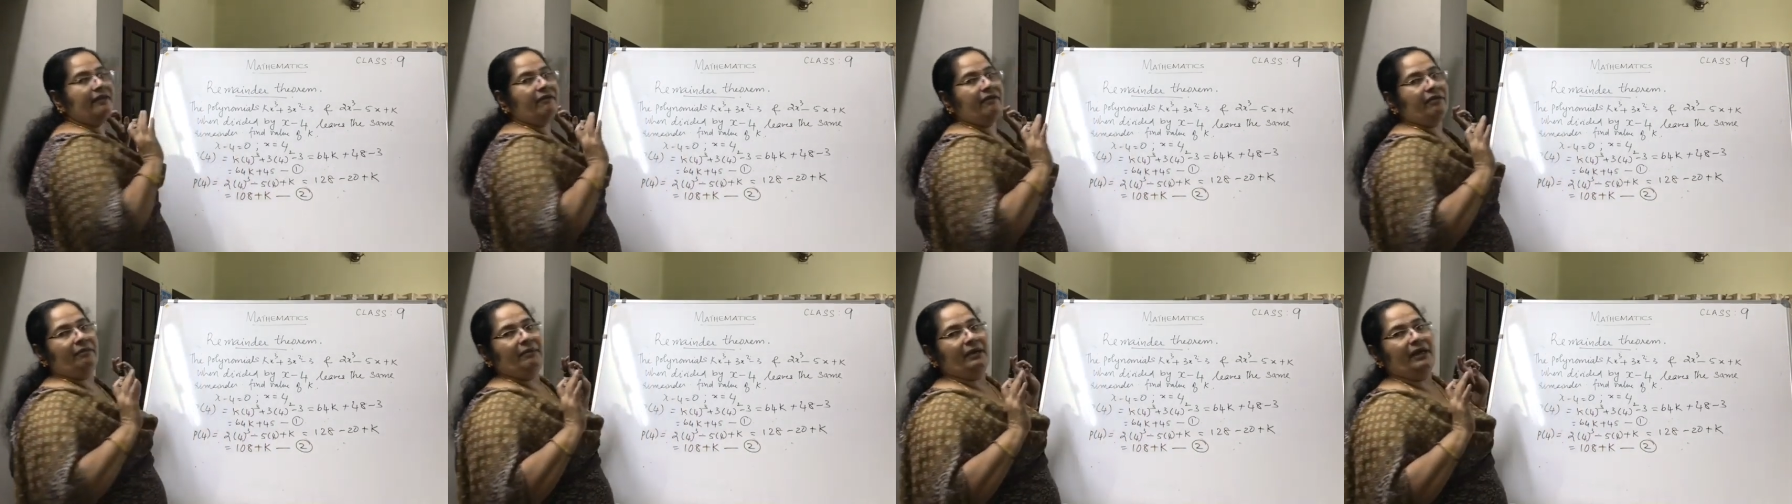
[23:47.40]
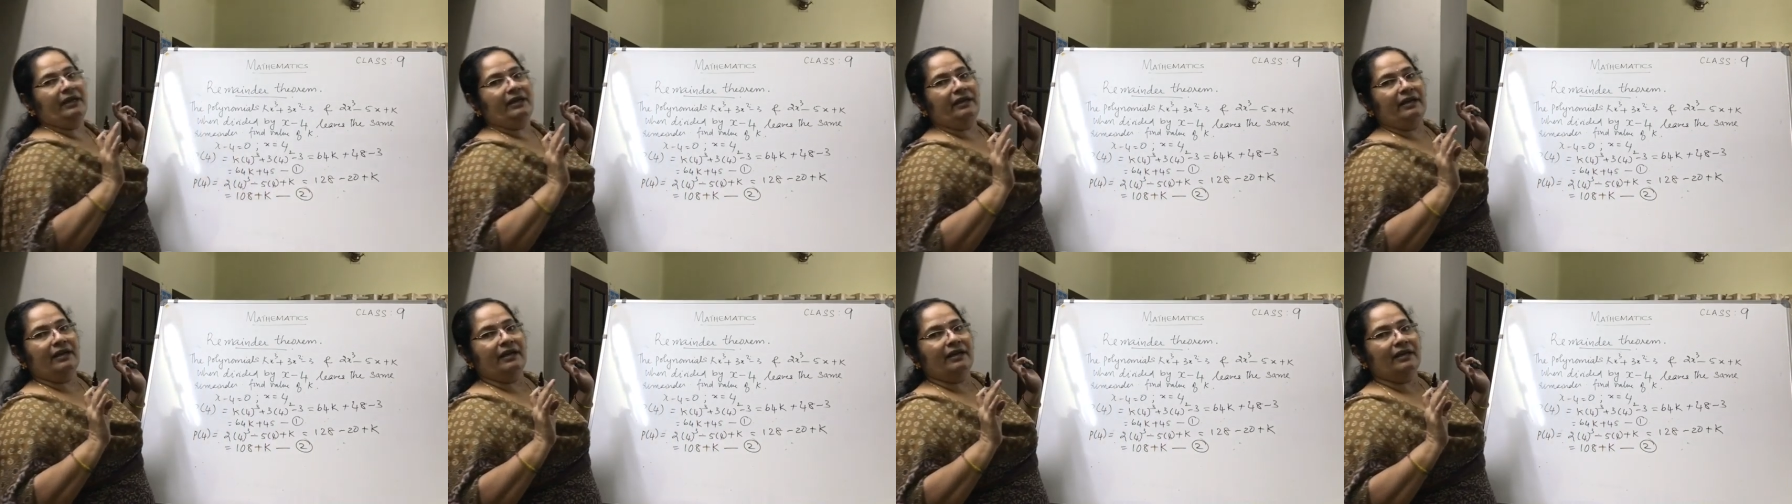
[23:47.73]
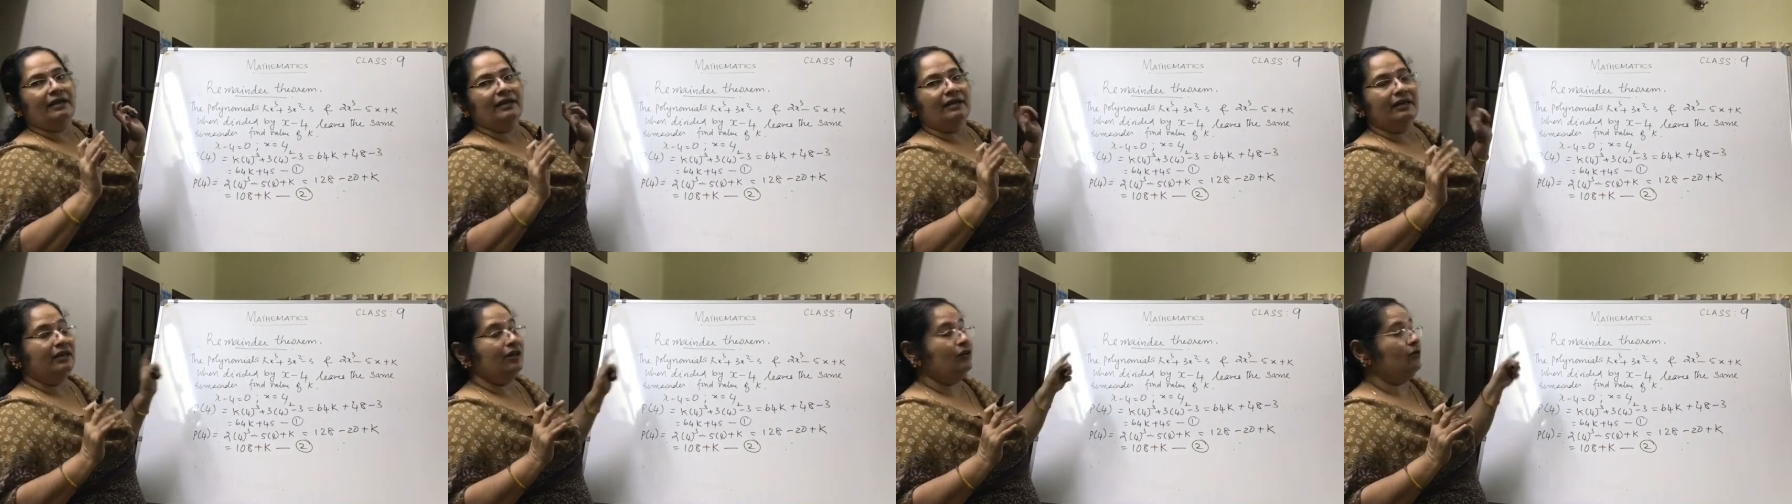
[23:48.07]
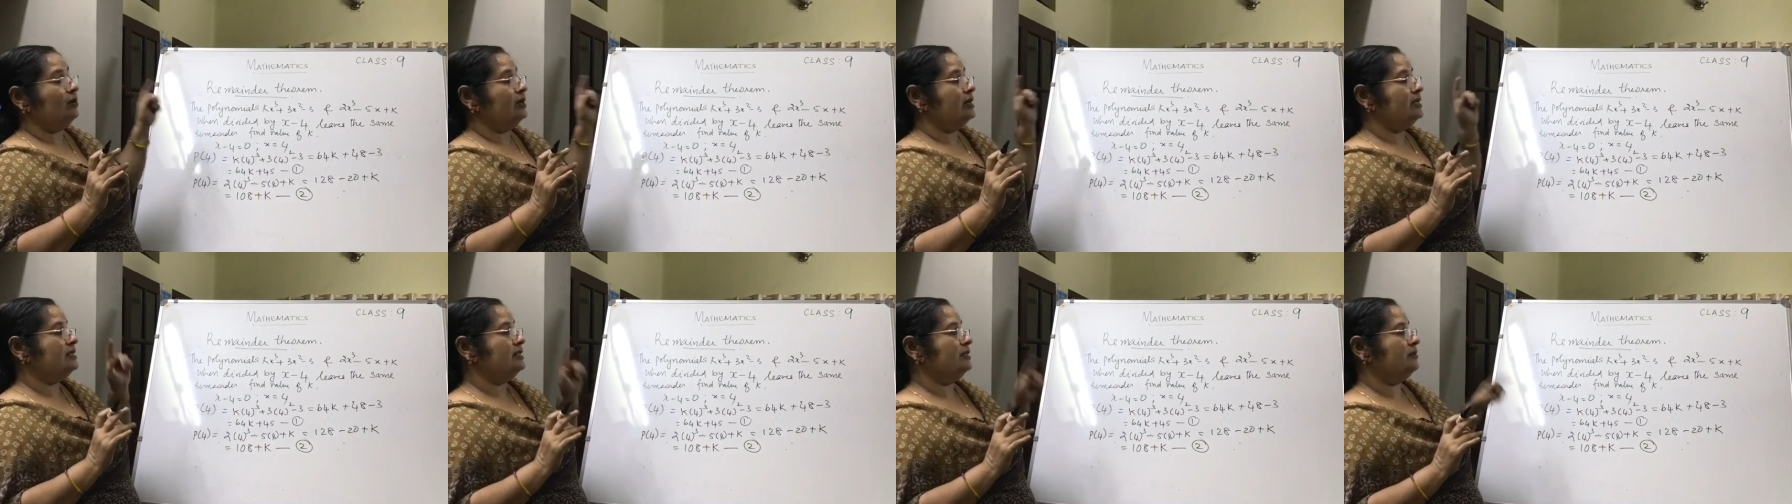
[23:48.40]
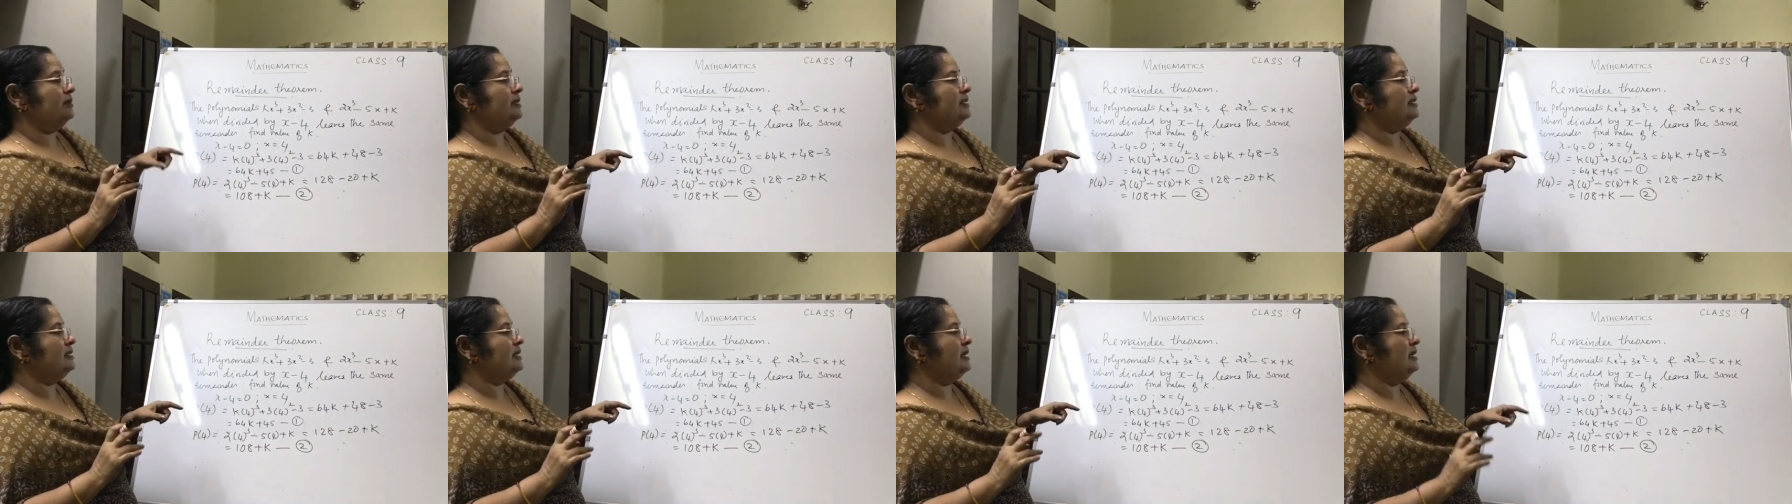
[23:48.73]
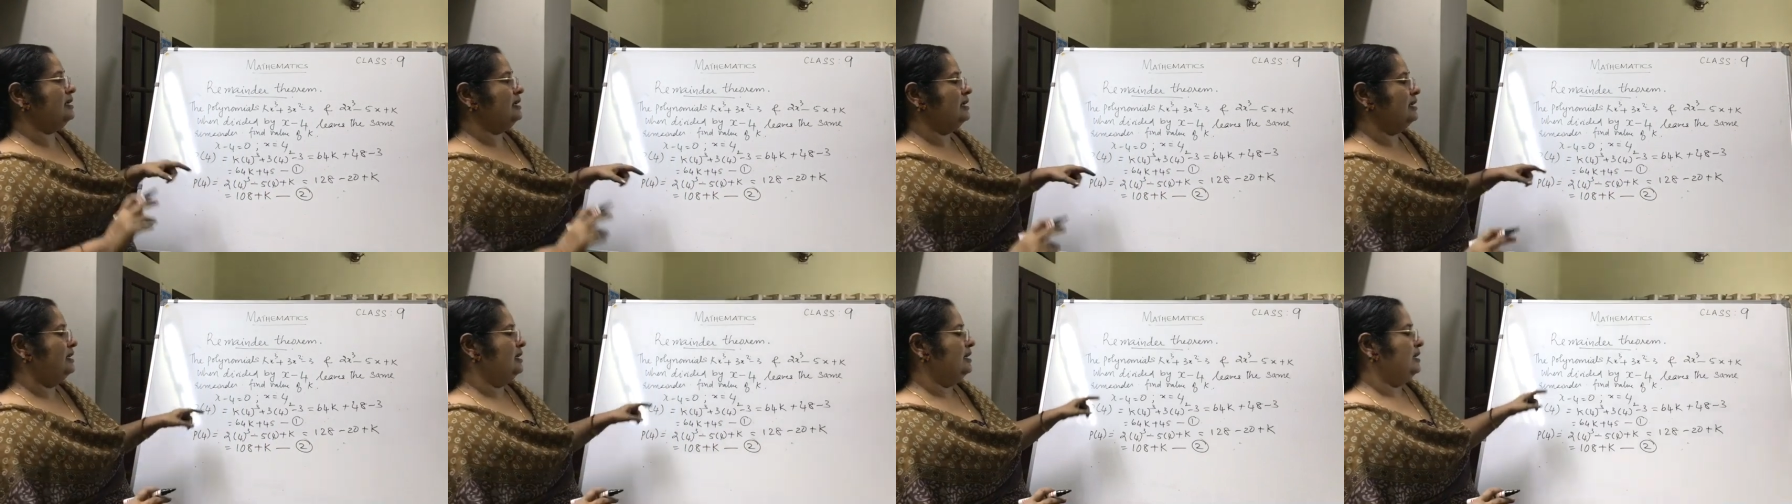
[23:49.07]
remainder. Now what is the
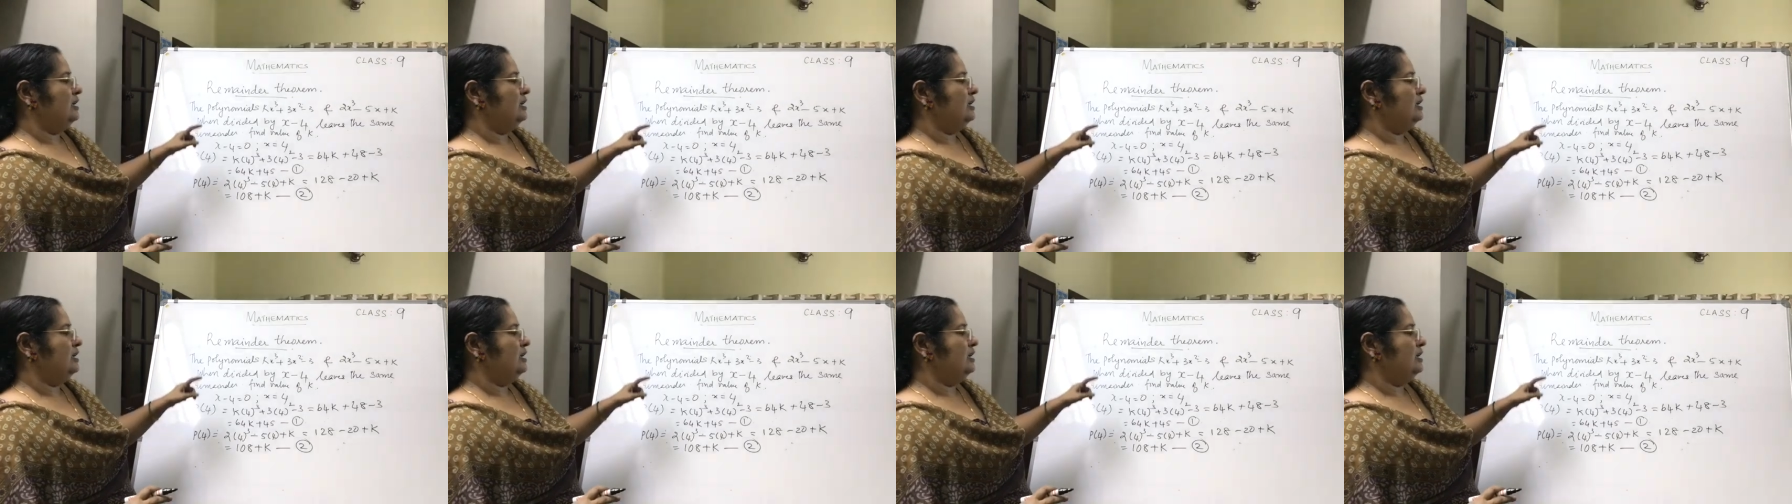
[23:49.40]
question?